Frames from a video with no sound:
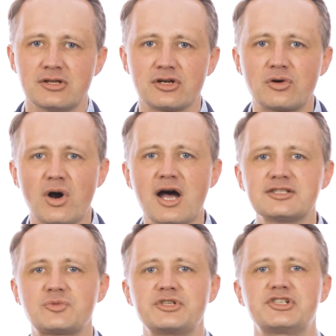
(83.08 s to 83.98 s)
The
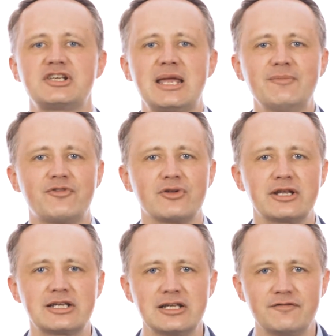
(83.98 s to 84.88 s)
cross was shameful
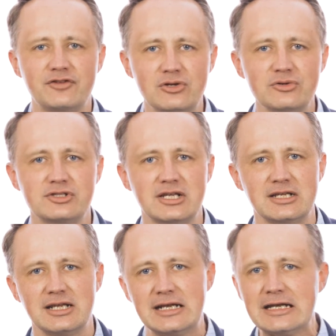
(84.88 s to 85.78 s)
and
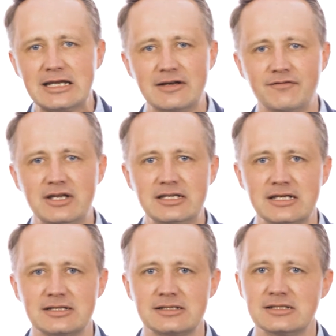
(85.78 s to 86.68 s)
confusing and
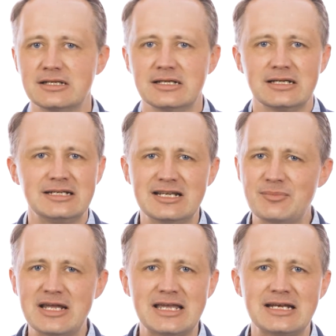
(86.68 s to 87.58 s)
inconvenient. It didn't
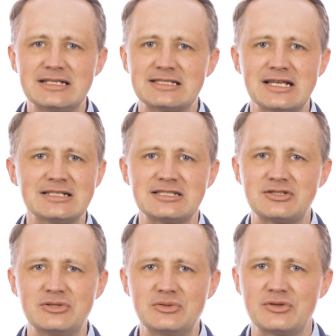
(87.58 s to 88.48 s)
make any sense
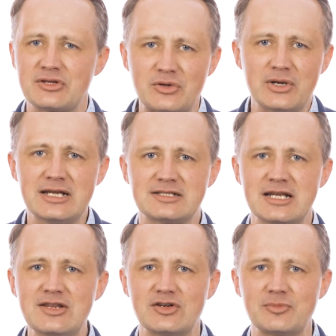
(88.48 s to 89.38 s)
to the Greeks
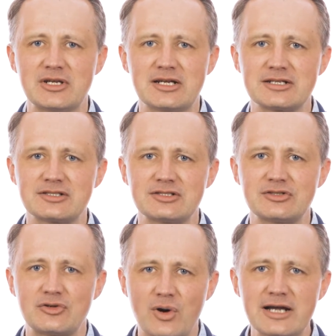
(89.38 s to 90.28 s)
either because
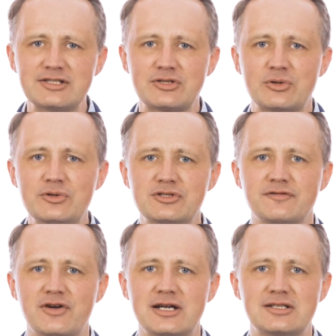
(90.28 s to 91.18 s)
Christ
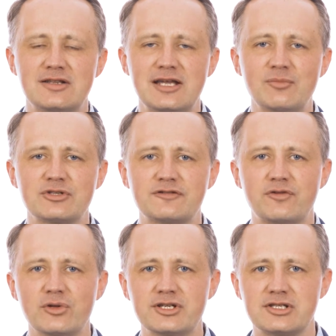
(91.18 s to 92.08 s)
crucified to them was
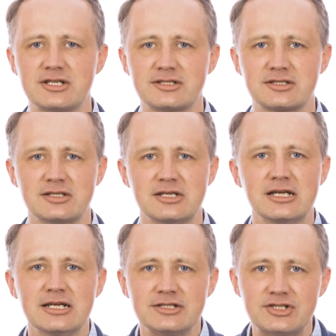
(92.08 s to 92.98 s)
foolishness.
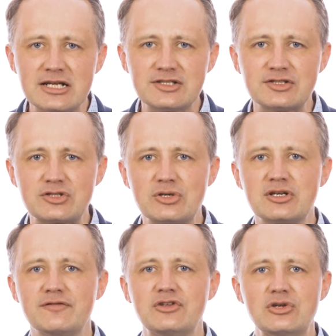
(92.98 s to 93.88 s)
Jesus could
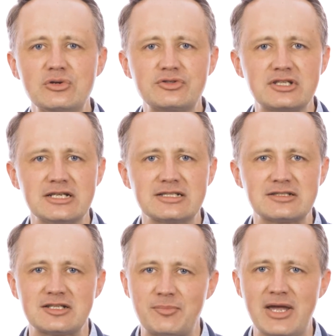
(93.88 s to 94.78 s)
have used his
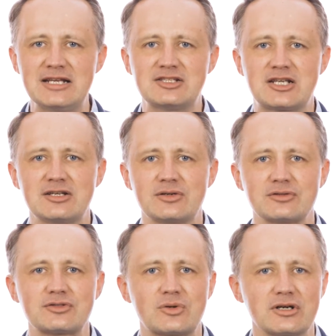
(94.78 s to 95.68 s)
debate
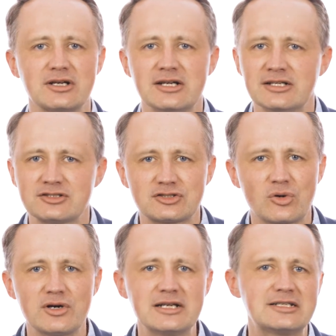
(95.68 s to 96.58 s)
skills or
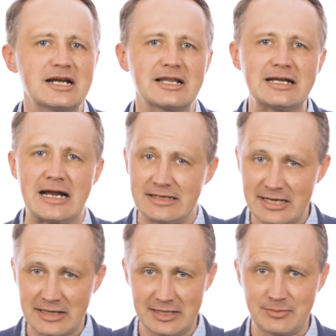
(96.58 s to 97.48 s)

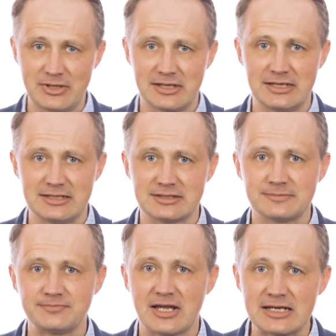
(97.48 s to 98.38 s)
storytelling abilities
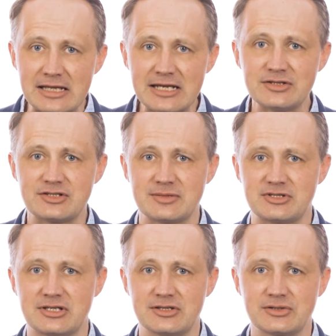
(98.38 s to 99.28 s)
and leadership
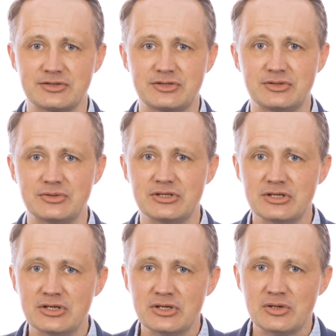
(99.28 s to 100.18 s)
skills to
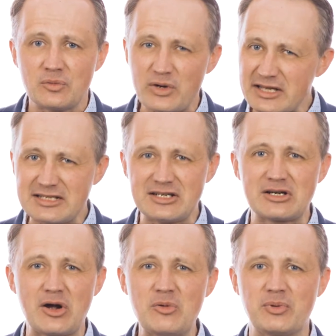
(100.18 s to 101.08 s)
really to
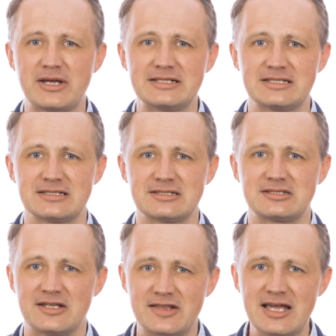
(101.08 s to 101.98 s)
go places.
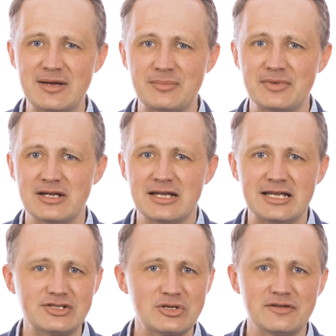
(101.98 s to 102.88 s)
To them,
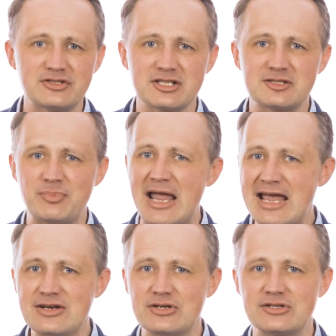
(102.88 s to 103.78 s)
he should have just
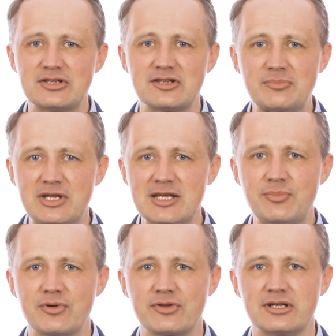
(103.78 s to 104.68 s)
pandered to the
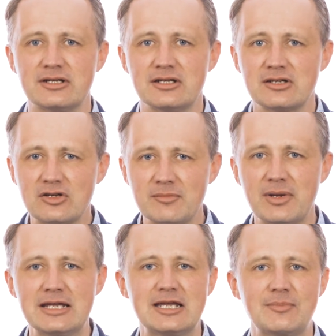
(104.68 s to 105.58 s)
people that could
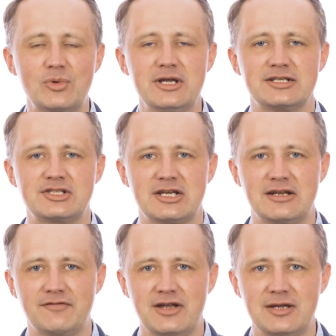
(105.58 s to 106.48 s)
make him rich
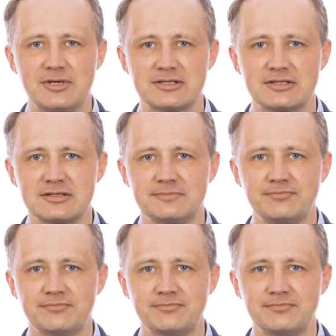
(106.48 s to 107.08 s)
and famous.